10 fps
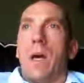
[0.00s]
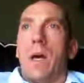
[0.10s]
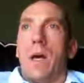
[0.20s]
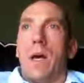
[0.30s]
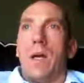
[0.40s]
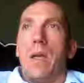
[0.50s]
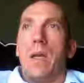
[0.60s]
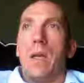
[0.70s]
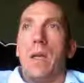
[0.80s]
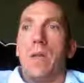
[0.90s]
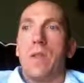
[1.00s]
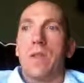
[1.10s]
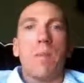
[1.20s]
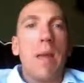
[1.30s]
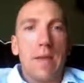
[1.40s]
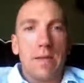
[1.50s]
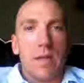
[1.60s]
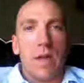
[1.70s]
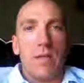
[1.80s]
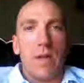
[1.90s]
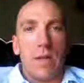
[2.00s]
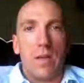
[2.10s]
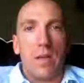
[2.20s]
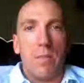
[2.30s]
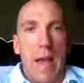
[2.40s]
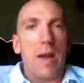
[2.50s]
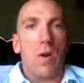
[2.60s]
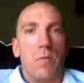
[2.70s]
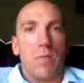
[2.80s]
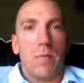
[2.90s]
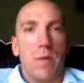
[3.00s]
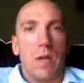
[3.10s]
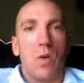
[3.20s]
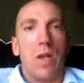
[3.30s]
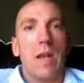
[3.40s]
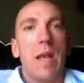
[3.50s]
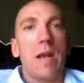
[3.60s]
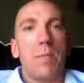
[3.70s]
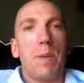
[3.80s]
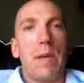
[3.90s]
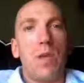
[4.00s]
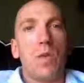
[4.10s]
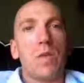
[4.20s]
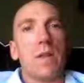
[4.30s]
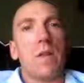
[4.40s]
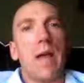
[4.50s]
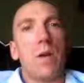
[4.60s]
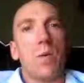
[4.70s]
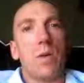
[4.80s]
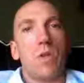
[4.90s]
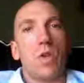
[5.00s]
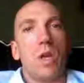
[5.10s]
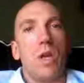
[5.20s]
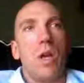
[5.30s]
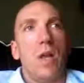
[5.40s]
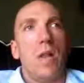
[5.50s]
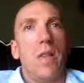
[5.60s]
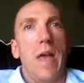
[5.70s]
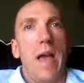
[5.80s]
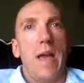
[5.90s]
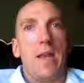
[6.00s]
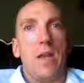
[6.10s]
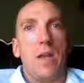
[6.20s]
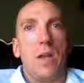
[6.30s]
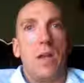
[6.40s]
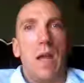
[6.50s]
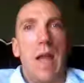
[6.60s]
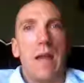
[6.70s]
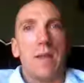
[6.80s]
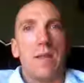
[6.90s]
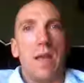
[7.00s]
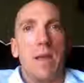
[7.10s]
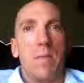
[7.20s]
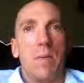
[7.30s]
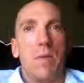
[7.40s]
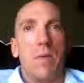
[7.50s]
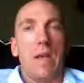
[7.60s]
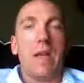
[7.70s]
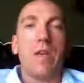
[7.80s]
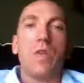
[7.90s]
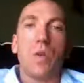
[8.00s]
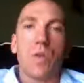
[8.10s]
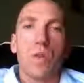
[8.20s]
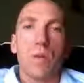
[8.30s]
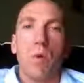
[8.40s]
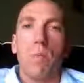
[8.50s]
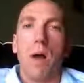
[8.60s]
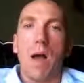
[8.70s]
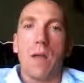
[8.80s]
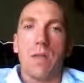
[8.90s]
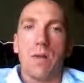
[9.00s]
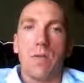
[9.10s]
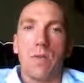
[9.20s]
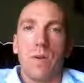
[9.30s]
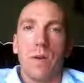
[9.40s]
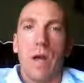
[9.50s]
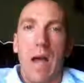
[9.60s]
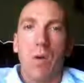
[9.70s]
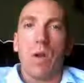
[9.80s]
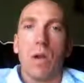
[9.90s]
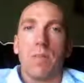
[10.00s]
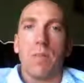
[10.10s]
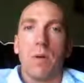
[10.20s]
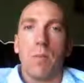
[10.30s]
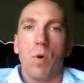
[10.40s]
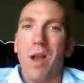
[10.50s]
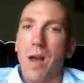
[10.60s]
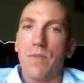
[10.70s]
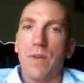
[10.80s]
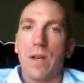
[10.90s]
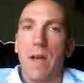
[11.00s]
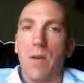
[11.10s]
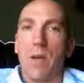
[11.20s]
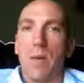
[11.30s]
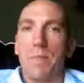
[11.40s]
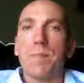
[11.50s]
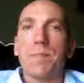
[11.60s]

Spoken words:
the semantics of it matter. In NLP, using the language that that induces a more positive outcome, a more confident outcome,